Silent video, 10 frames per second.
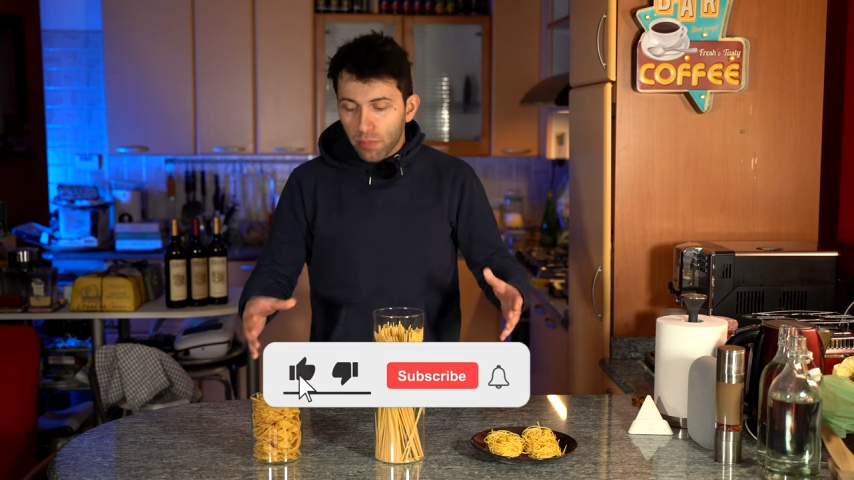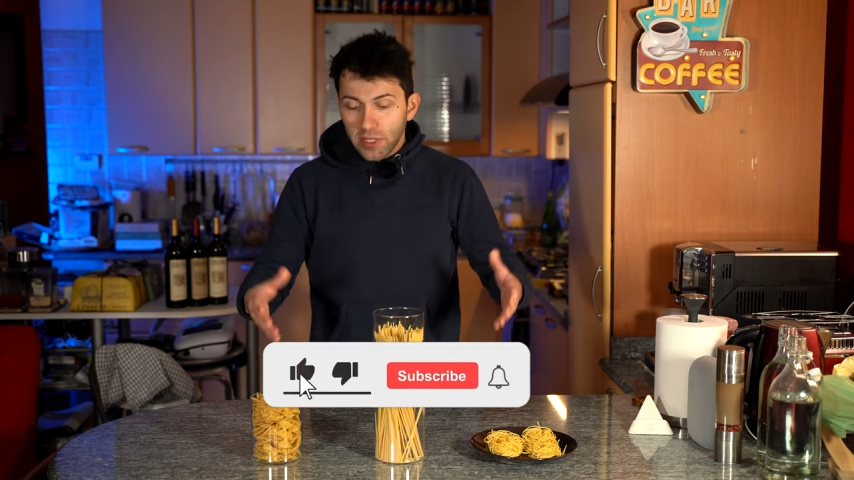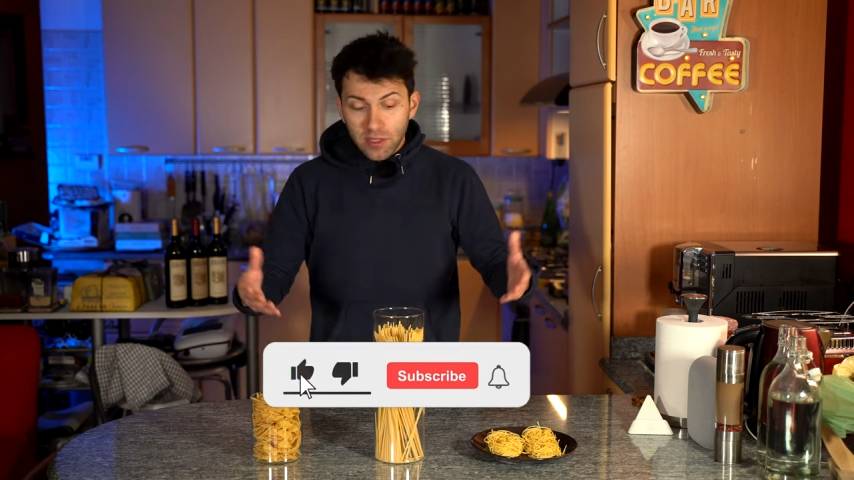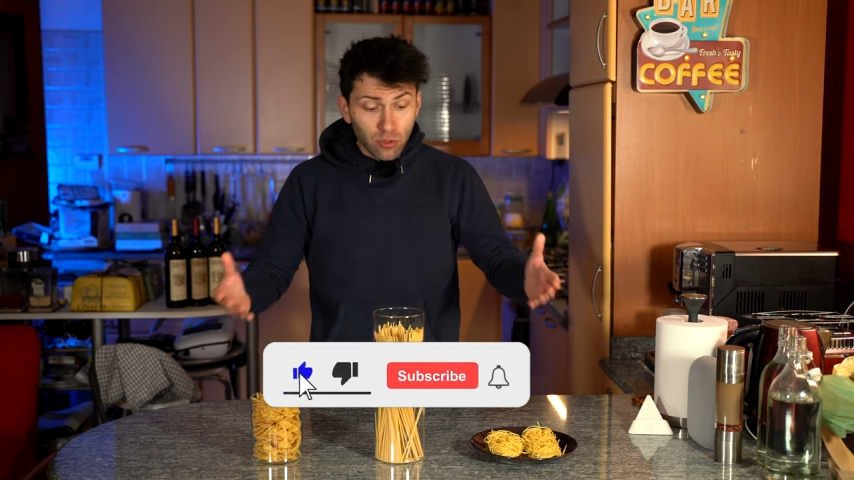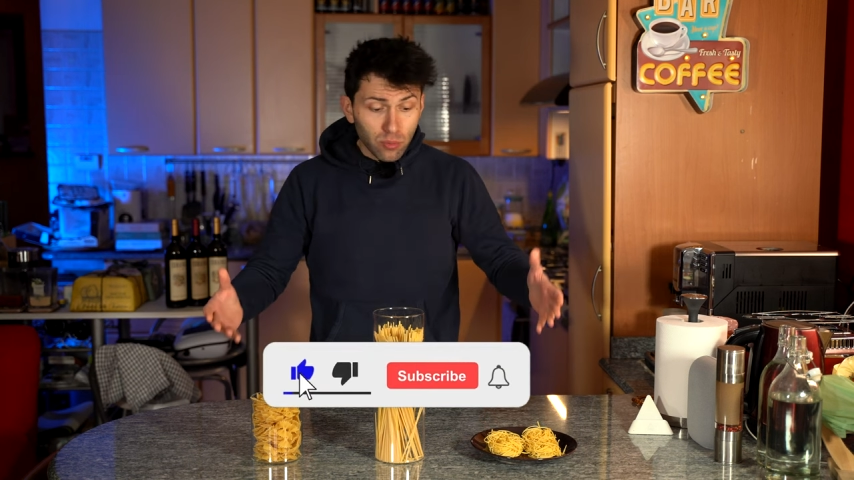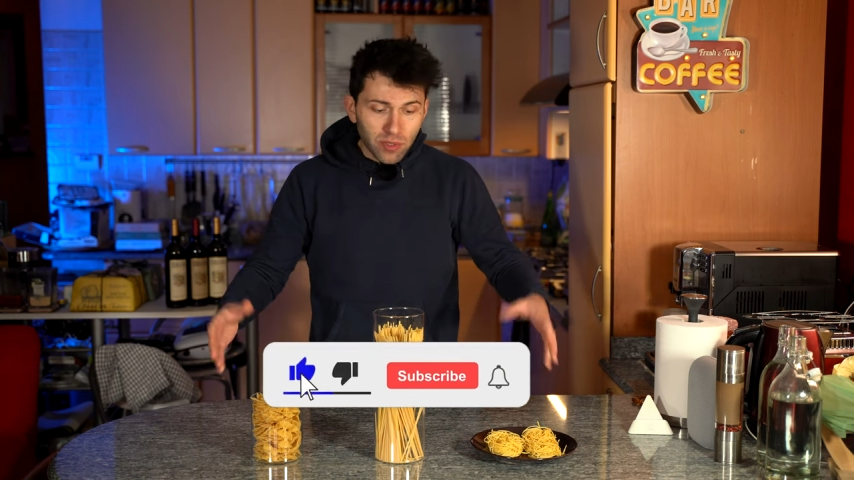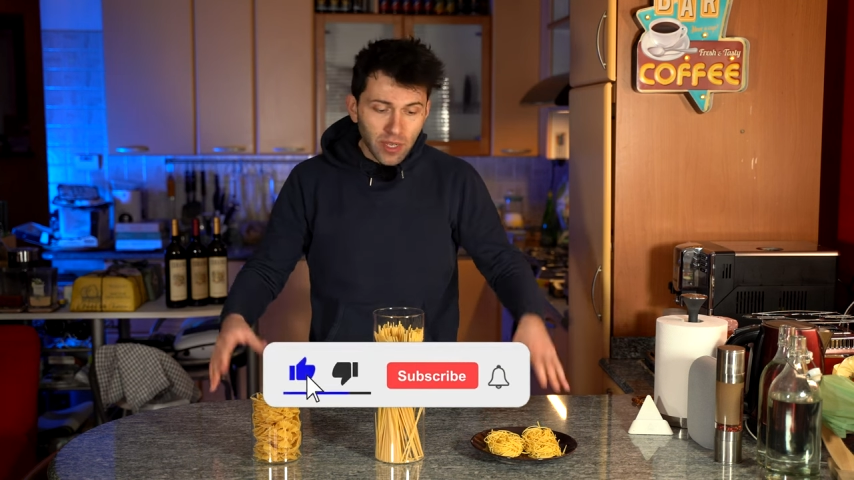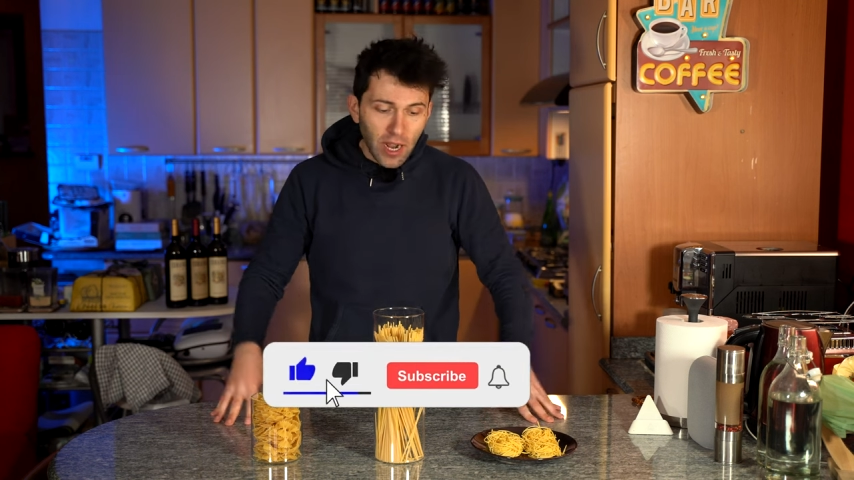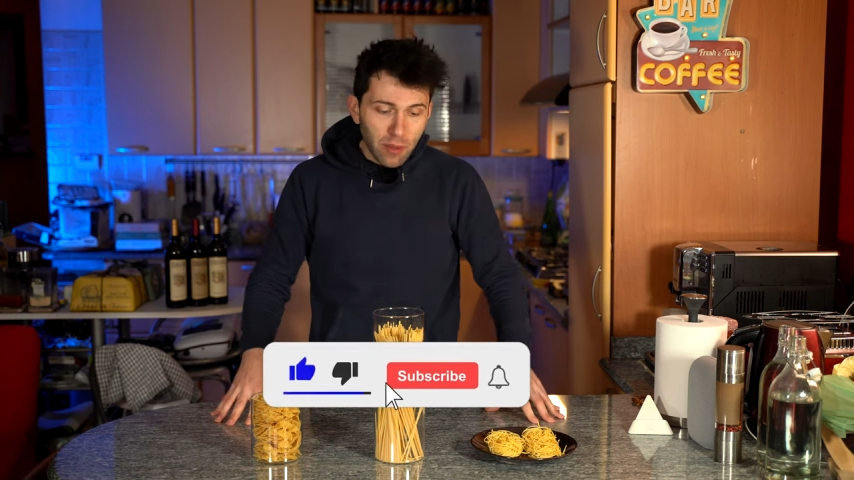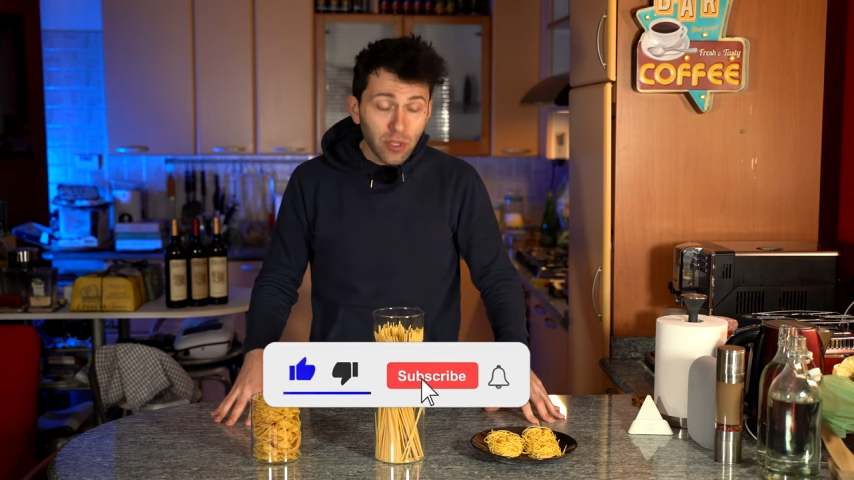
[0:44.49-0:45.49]
please
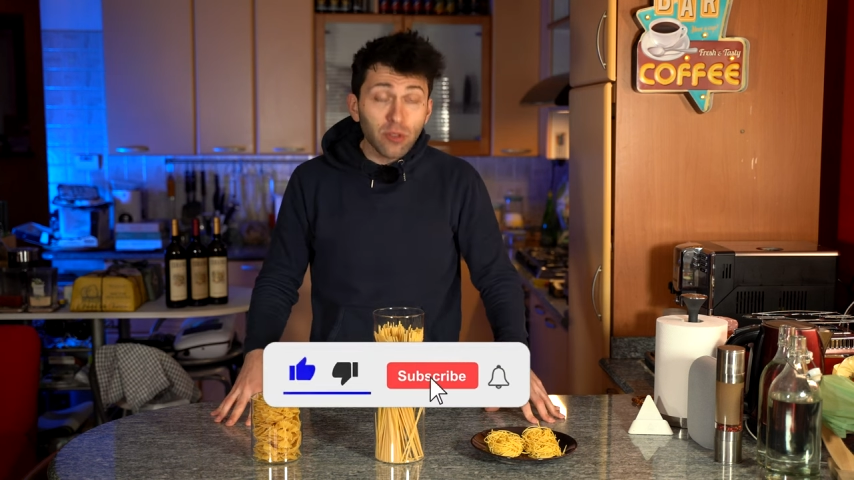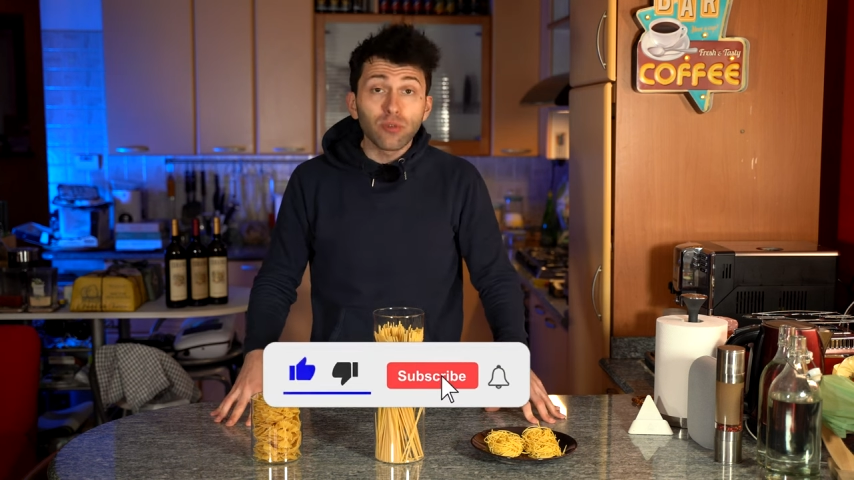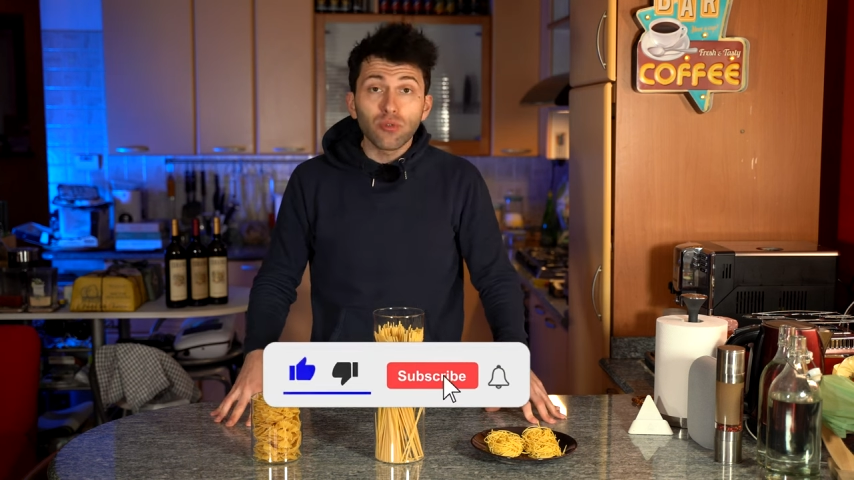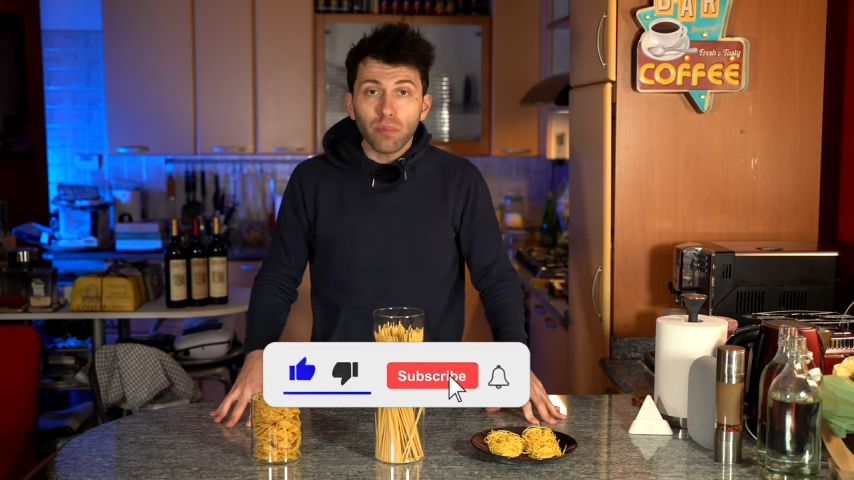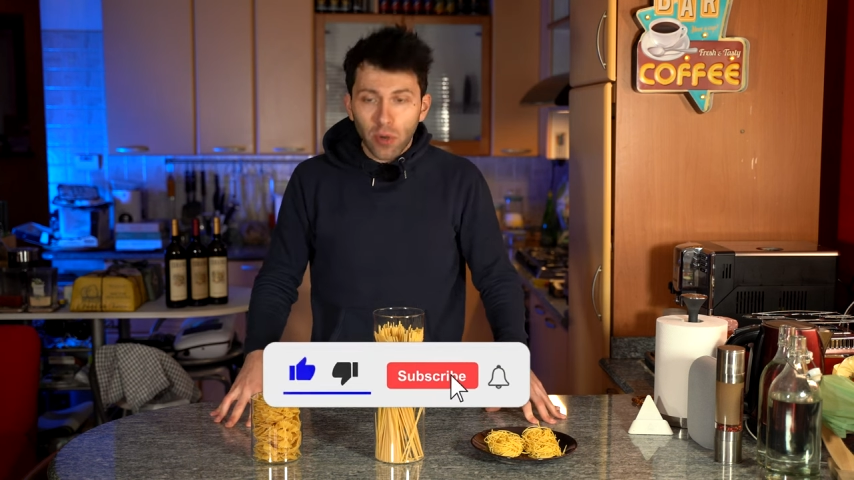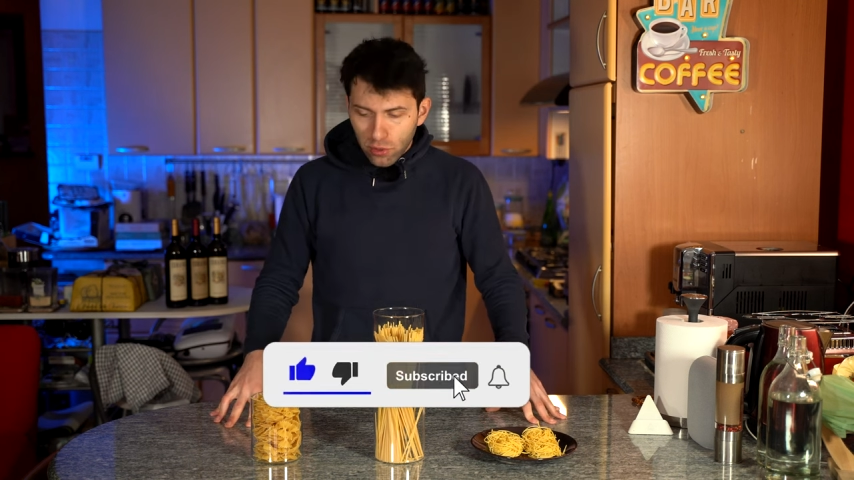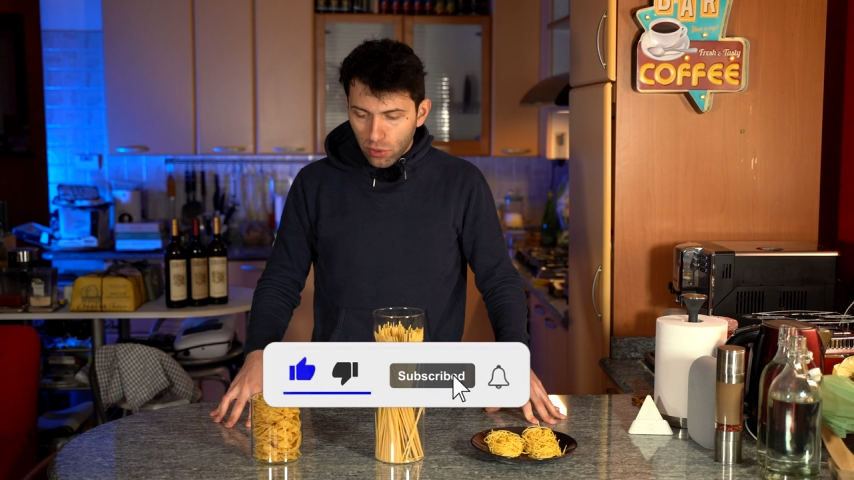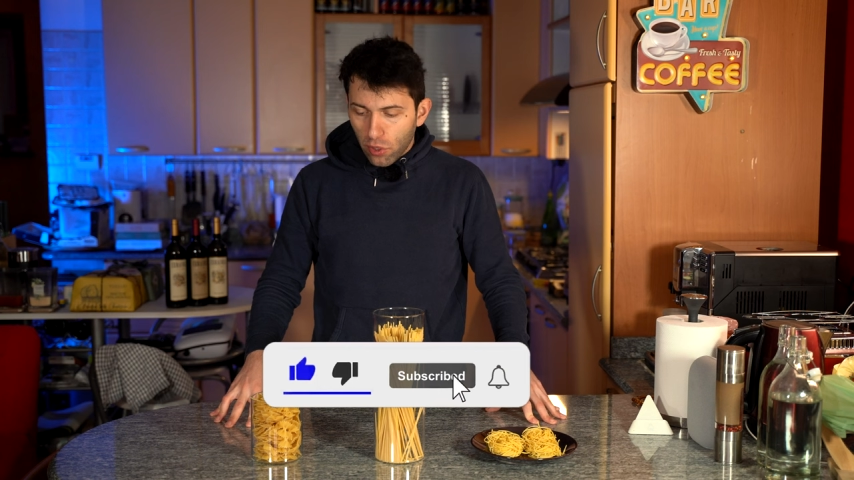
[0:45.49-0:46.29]
subscribe to support